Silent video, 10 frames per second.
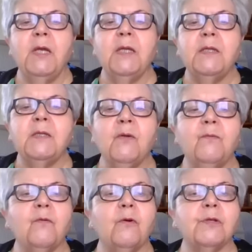It is,
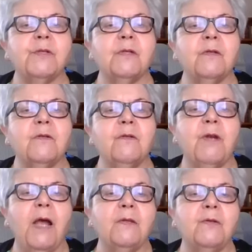of course, the
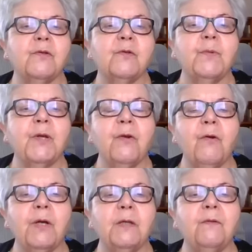writer's
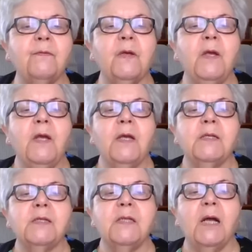prerogative.
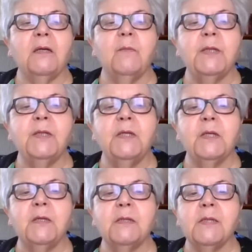His Dark
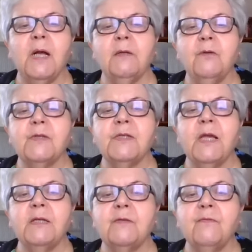Materials are not
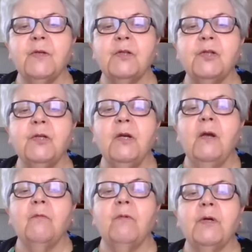science fiction,
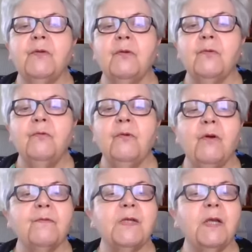where the rule
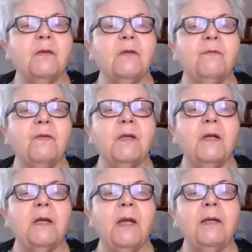of scientific
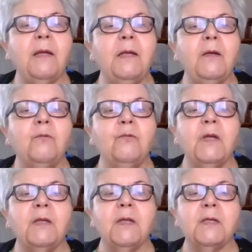likelihood
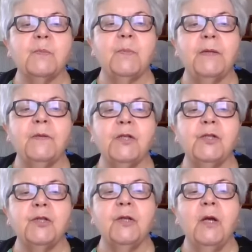and
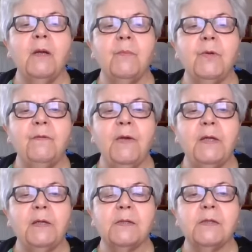explanation
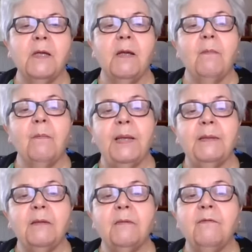prevails,
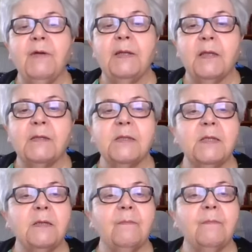but
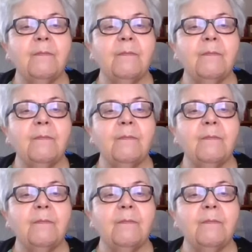fantasy.